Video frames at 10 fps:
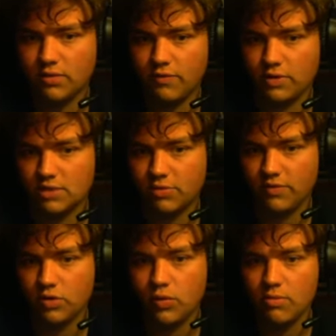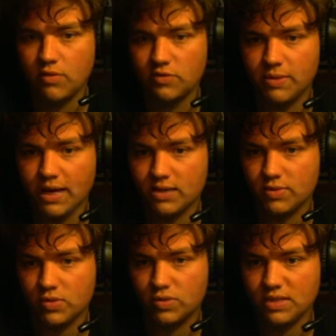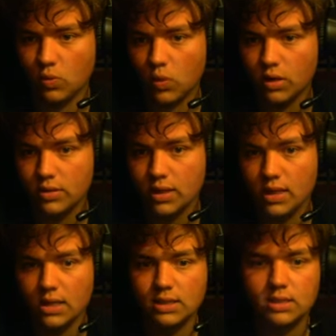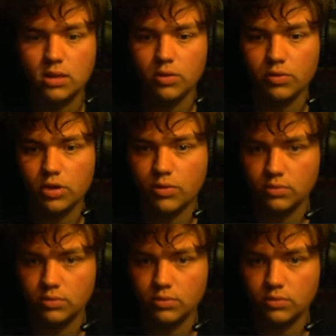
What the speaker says: For example, if the queen moves back, there is rook c1, so,